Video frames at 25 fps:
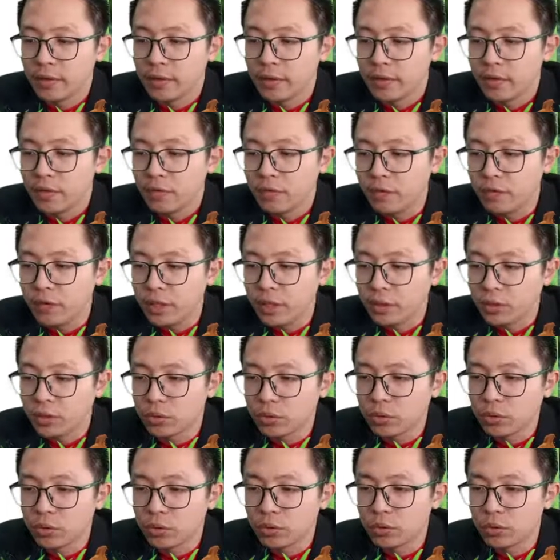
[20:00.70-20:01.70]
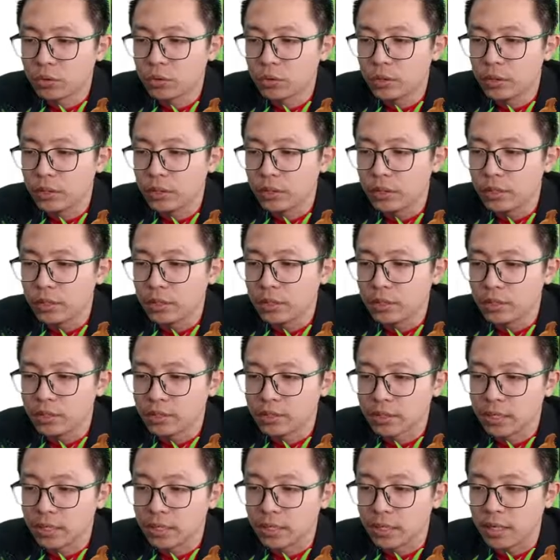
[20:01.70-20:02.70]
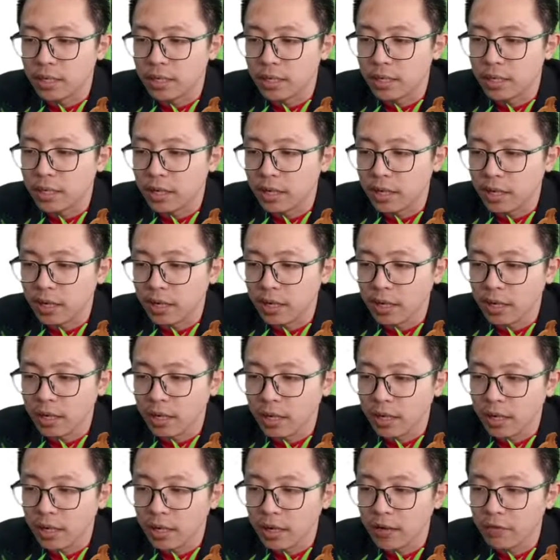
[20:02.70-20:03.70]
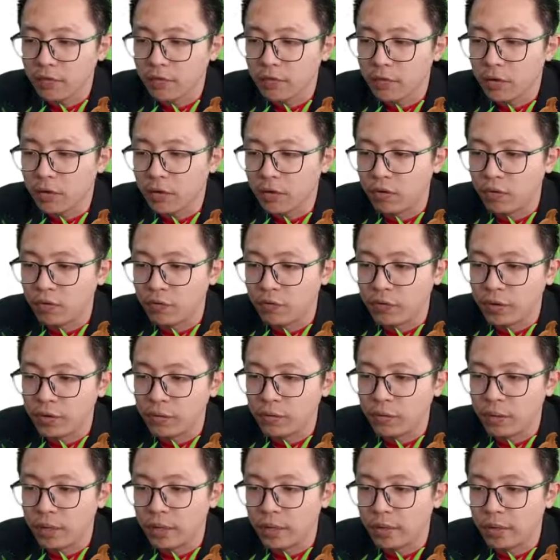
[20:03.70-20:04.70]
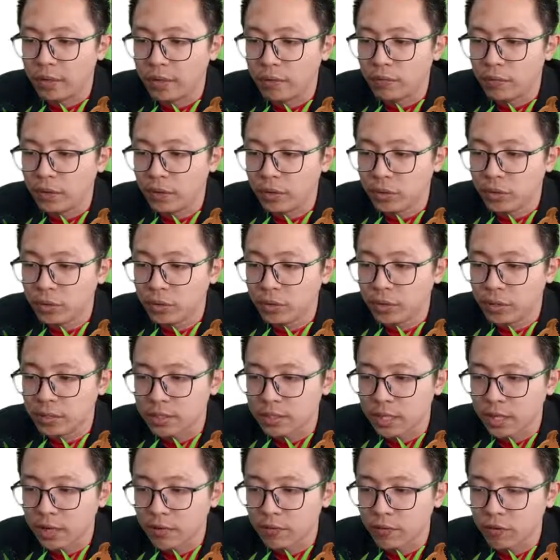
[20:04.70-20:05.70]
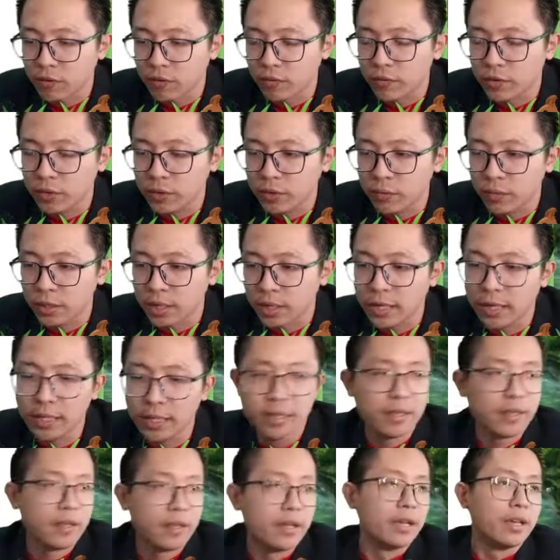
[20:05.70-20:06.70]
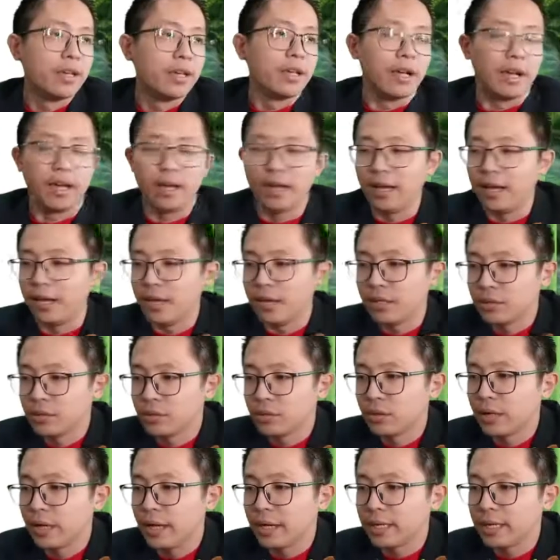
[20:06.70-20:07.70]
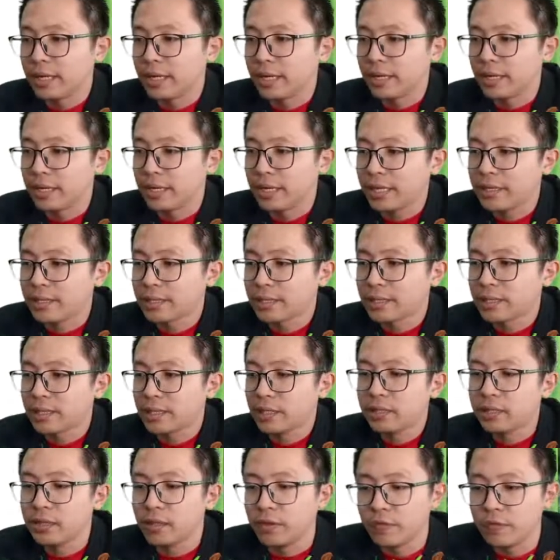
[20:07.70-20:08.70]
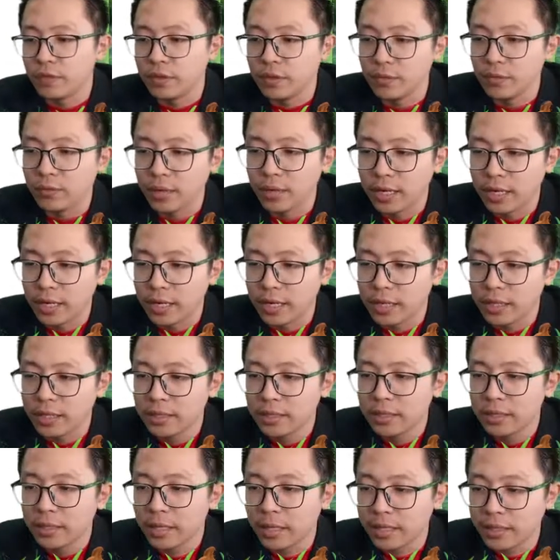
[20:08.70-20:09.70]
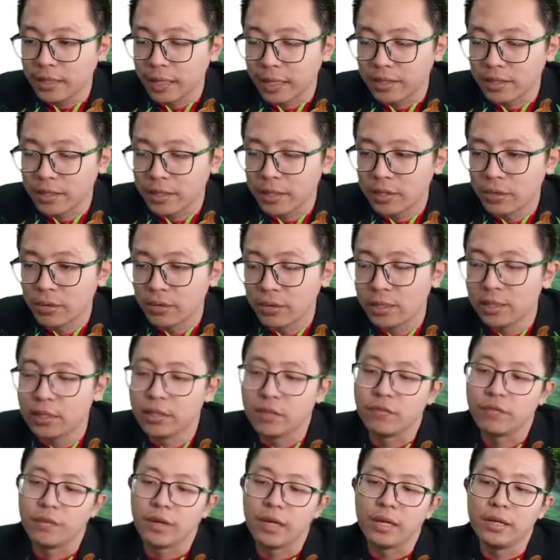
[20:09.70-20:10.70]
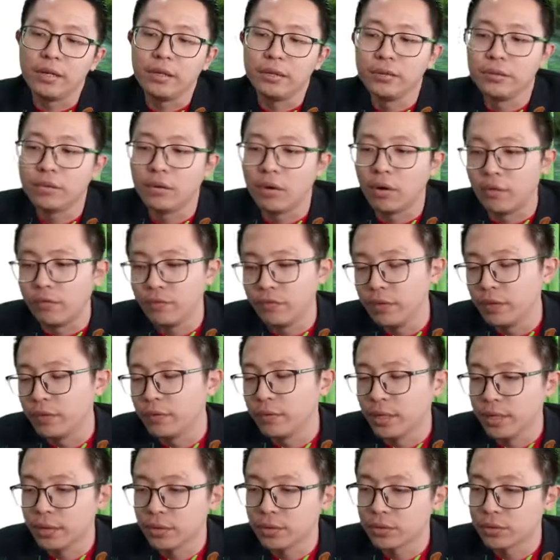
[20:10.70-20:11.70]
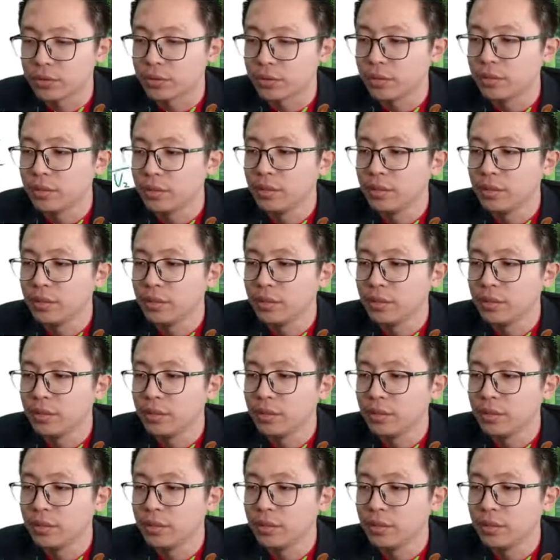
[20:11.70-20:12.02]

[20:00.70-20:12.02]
V2 is half of V1. V2 is half of V1. So I can cancel the V1. I actually no need the value of V1 also.